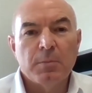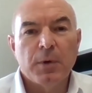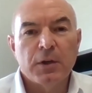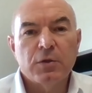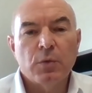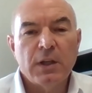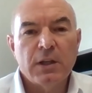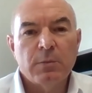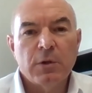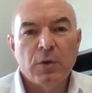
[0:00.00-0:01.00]
But do we
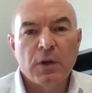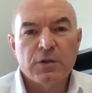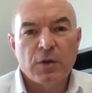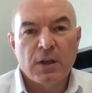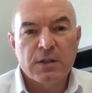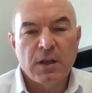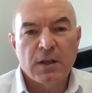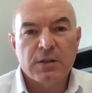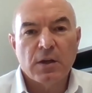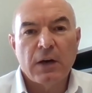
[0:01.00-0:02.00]
need to be doing stress
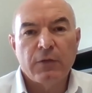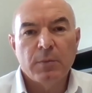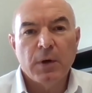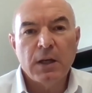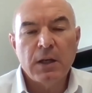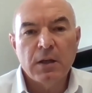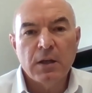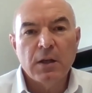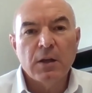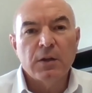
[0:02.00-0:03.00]
tests on everybody?
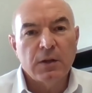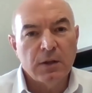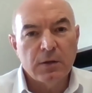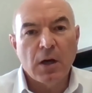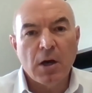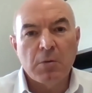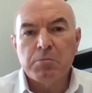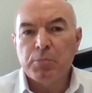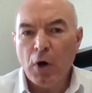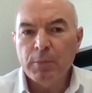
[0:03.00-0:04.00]

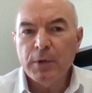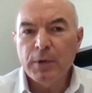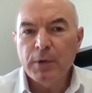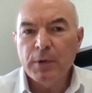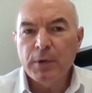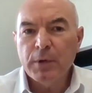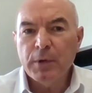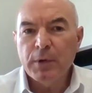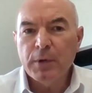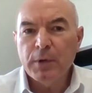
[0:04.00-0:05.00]
Probably not, and
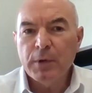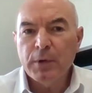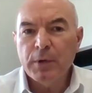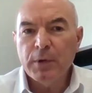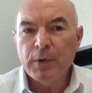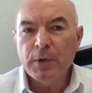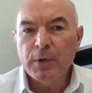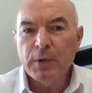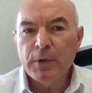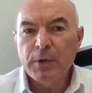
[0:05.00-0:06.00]
we don't do it on young
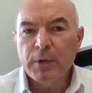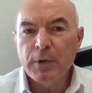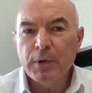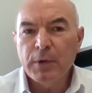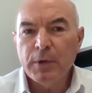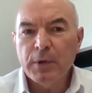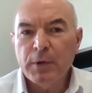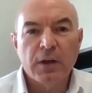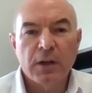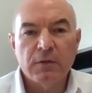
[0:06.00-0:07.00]
individuals for that
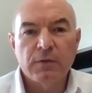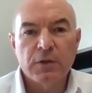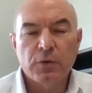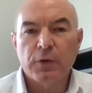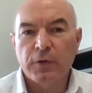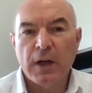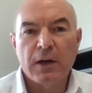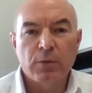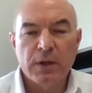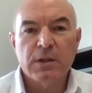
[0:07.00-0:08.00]
reason. The pickup rate
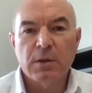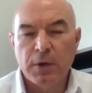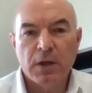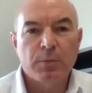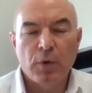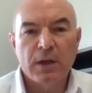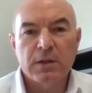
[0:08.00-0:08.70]
is not there.